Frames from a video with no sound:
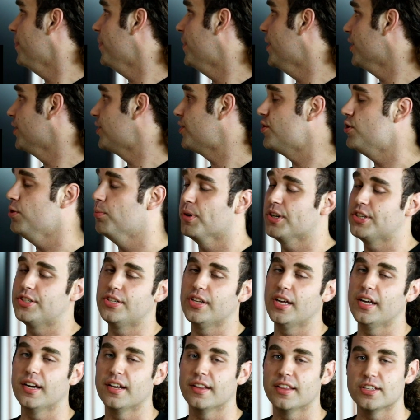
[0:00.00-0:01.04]
there's too much
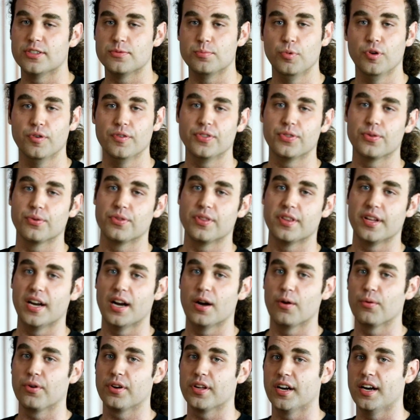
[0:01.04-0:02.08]
data that's moving through the
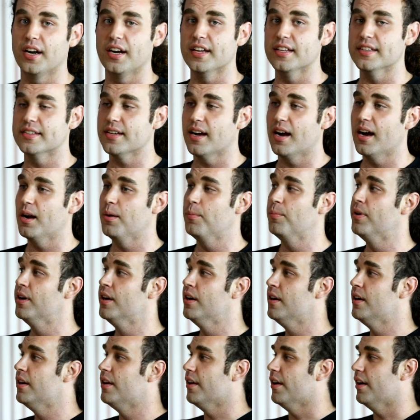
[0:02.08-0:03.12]
network at any time,
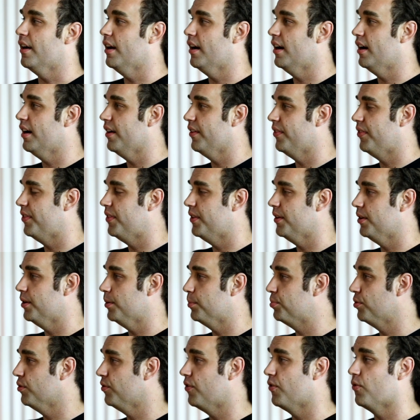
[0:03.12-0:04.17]

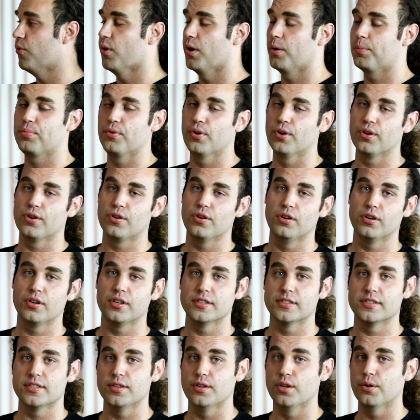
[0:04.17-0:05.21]
the proof of work protocol
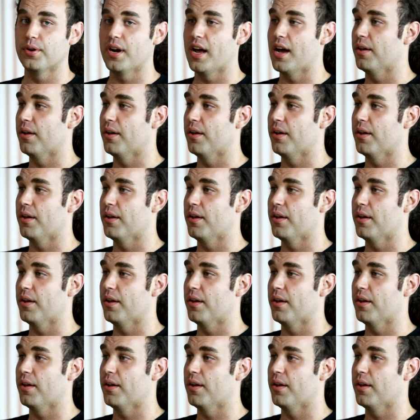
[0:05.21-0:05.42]
can slow